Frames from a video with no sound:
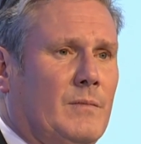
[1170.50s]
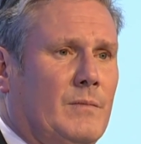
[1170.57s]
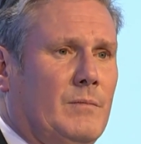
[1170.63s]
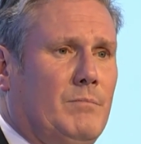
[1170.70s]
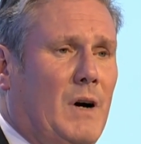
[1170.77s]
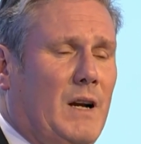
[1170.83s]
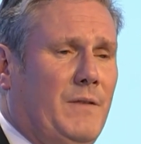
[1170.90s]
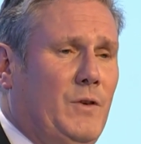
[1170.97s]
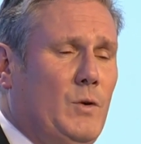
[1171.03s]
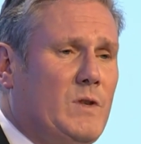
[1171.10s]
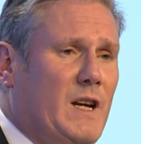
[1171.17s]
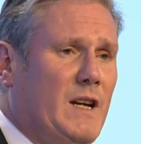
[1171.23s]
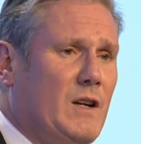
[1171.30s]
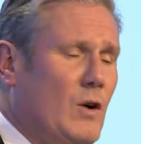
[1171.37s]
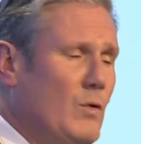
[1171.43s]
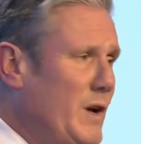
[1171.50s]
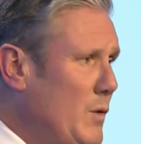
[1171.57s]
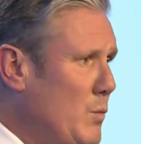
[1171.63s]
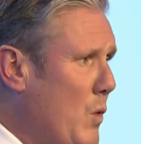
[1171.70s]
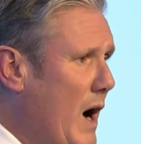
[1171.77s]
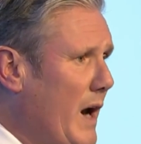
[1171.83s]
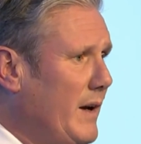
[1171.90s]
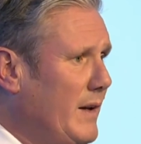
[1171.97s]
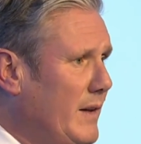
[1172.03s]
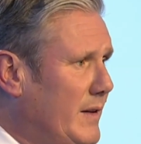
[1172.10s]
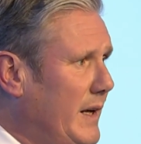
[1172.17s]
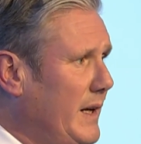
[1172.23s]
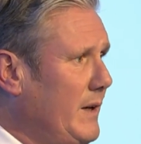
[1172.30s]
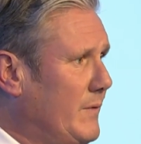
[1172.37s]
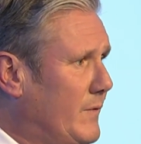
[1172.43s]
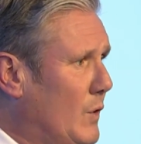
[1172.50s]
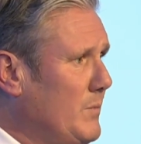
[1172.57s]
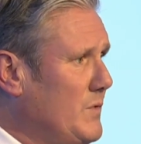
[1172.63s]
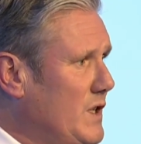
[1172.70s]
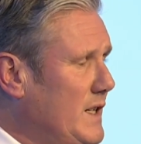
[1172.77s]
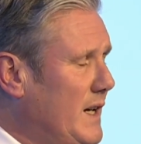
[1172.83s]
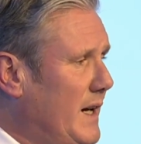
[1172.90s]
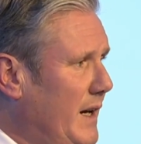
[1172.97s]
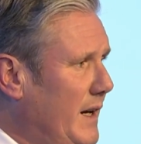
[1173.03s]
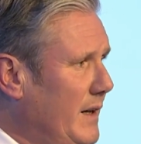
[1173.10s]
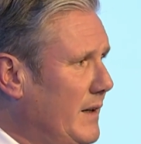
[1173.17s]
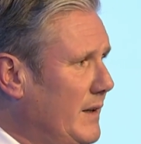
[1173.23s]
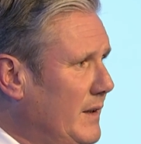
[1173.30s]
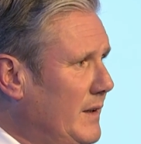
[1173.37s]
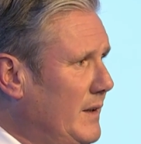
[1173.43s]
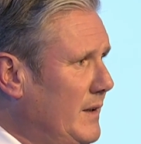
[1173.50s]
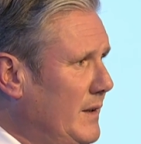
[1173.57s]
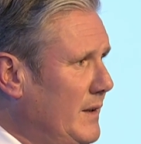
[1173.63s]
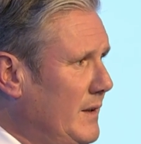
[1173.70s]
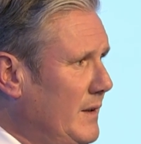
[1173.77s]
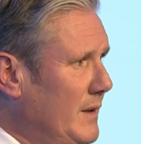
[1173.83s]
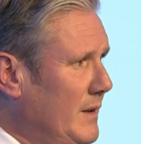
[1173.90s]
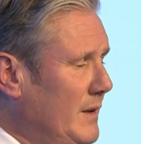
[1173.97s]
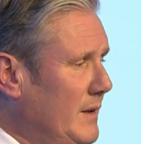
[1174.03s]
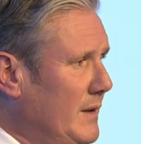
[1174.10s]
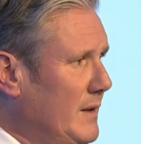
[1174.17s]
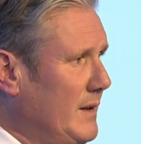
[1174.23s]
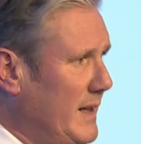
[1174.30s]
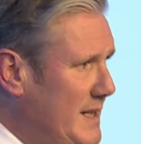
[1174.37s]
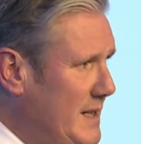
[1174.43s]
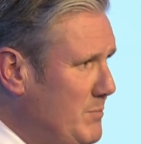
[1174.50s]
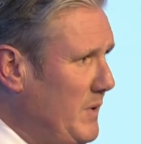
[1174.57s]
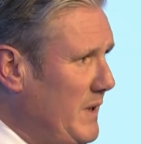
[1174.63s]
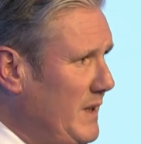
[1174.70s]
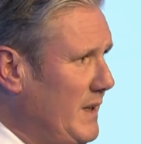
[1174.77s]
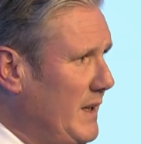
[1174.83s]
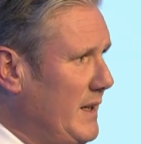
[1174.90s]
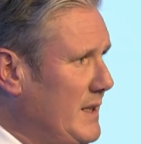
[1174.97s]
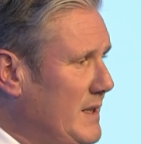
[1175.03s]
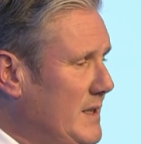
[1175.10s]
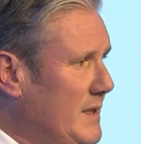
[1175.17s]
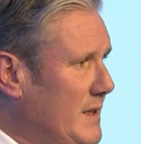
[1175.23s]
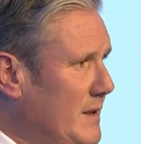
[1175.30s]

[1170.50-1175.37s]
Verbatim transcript: But if you take only one thing from today, let it be this